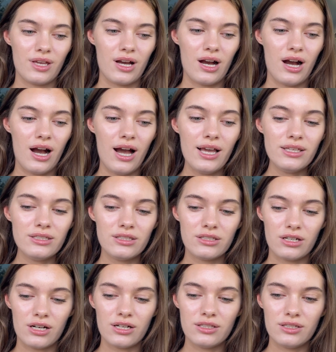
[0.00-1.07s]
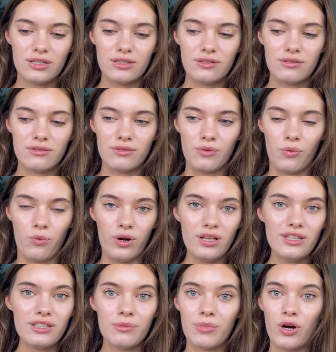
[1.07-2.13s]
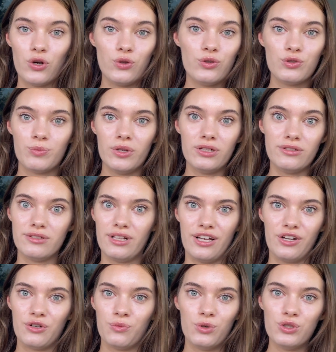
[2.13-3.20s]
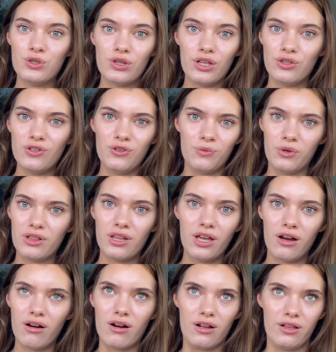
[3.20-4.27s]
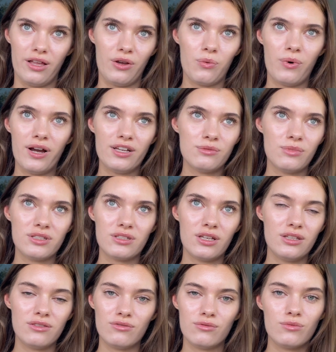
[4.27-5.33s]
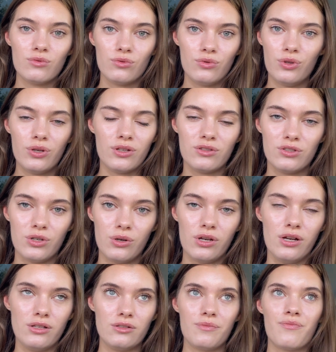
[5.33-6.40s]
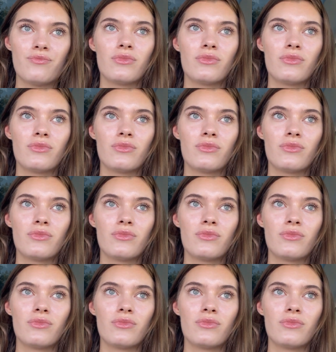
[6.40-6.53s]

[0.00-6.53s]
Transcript: I started reading about those pills, like what do they do, what they are, like why is my skin looking so good.